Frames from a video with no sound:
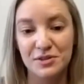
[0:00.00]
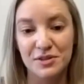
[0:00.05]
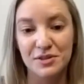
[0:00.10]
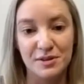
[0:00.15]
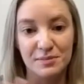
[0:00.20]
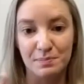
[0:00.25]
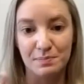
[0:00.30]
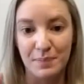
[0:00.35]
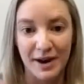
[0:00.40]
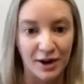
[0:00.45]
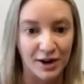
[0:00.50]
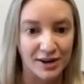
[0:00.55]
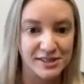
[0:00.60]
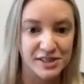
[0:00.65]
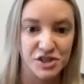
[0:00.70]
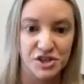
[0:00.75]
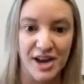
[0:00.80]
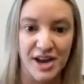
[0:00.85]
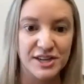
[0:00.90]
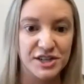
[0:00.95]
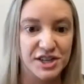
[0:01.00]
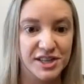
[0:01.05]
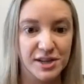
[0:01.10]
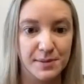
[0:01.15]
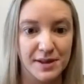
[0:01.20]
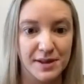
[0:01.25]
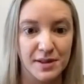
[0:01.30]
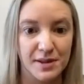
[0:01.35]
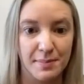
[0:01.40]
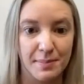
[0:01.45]
the parents changing
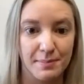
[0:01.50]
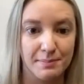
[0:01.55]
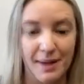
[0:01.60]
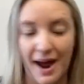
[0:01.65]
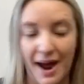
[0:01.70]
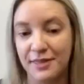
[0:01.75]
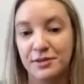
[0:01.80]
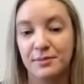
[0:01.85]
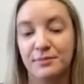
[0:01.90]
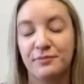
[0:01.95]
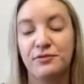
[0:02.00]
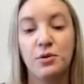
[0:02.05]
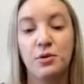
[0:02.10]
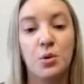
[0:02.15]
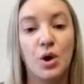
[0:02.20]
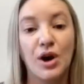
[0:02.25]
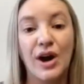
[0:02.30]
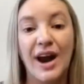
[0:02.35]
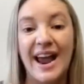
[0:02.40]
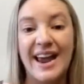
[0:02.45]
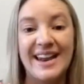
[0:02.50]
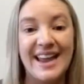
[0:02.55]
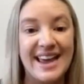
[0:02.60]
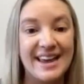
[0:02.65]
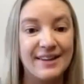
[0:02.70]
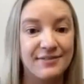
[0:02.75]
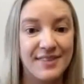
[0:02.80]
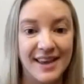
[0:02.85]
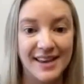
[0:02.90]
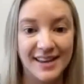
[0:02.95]
them on the bathroom floor, and
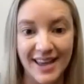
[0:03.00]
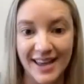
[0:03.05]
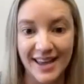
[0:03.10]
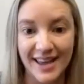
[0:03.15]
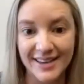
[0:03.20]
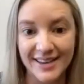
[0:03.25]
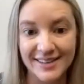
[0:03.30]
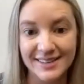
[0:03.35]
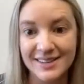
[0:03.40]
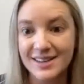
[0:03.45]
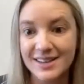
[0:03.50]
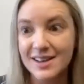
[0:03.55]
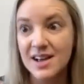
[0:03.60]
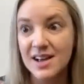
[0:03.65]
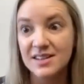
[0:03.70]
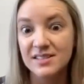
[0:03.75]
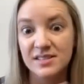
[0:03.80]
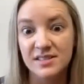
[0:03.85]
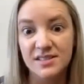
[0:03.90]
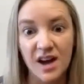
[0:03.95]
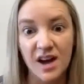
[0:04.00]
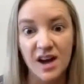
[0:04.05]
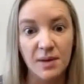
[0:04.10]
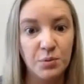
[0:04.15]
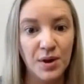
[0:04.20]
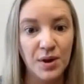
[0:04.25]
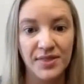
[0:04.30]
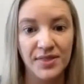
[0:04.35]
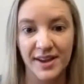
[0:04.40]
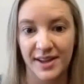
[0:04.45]
if they can, dump
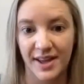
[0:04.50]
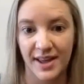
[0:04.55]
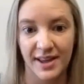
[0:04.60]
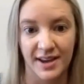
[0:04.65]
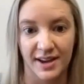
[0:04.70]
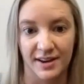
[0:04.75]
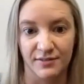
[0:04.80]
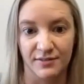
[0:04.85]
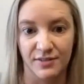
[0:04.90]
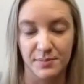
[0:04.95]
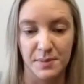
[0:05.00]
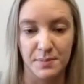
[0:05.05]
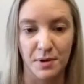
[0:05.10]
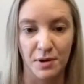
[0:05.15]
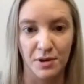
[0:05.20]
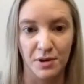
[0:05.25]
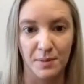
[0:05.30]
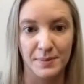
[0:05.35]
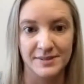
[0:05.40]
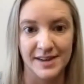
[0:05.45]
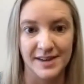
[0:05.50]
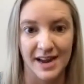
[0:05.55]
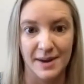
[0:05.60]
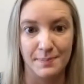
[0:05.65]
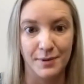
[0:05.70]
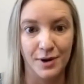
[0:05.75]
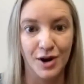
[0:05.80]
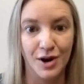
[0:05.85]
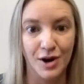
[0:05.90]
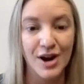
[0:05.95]
what they can from the pull-up and
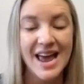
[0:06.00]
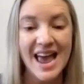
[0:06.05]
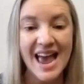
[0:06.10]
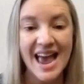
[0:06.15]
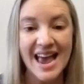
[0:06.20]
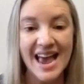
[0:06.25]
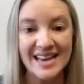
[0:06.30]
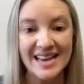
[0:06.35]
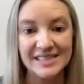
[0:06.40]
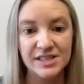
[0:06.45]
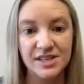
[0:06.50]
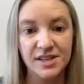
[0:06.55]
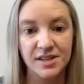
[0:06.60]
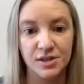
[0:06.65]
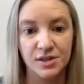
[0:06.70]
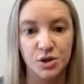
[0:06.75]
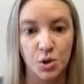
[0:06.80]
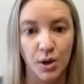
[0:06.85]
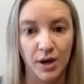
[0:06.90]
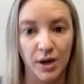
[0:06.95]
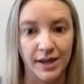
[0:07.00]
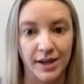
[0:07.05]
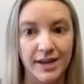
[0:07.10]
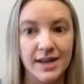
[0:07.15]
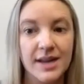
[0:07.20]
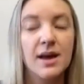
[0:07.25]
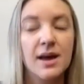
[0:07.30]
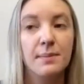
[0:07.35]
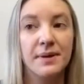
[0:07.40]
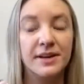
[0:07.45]
diaper into the toilet.
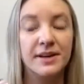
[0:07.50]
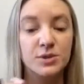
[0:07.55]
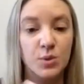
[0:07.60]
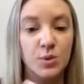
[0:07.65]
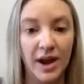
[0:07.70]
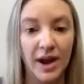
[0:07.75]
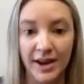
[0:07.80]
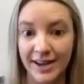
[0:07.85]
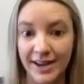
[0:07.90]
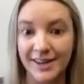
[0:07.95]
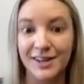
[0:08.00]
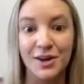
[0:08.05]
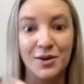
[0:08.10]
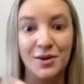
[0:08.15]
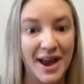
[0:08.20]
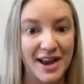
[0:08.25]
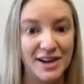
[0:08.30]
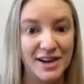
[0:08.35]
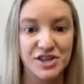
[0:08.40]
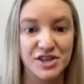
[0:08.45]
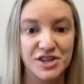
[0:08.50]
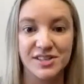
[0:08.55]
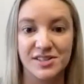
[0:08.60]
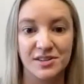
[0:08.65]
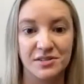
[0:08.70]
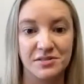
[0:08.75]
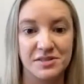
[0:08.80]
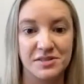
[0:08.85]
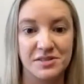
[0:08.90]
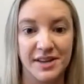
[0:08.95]
Because again, location
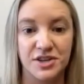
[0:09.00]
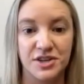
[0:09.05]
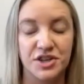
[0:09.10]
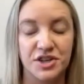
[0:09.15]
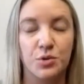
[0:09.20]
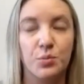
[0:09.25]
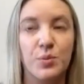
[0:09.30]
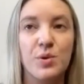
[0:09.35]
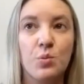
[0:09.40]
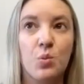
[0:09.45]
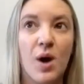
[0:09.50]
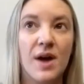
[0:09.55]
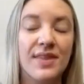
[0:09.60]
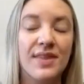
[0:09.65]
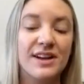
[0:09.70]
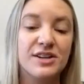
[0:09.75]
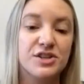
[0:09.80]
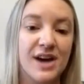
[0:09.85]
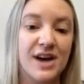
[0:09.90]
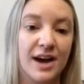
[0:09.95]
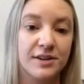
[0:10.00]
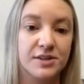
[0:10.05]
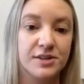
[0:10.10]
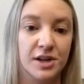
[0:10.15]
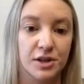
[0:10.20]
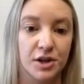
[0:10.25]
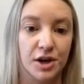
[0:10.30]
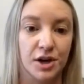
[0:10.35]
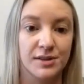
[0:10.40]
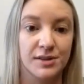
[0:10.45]
association. We want that child
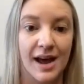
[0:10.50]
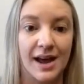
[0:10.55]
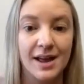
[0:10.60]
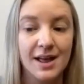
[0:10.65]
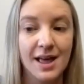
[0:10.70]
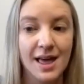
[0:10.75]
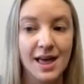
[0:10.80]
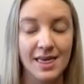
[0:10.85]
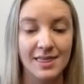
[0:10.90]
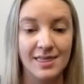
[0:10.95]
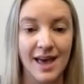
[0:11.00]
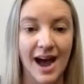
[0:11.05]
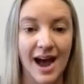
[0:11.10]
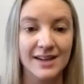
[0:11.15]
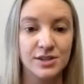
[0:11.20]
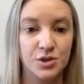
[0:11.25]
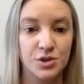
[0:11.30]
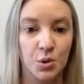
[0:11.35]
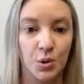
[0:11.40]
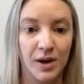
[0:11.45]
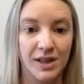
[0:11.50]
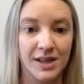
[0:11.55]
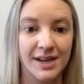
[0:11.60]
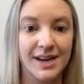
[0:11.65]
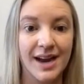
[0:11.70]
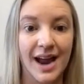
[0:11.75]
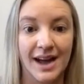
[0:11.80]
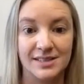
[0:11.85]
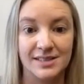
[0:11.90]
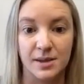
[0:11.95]
to learn that
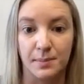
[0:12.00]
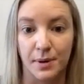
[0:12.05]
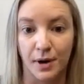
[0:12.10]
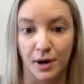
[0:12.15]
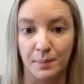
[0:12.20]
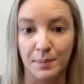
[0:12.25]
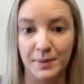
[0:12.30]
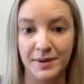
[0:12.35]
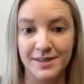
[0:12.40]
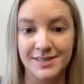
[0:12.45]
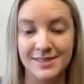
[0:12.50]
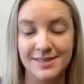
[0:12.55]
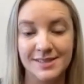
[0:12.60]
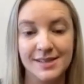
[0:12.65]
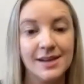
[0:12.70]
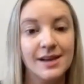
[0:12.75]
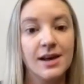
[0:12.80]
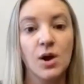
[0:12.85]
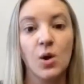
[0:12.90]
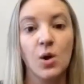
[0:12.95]
toilet has a purpose.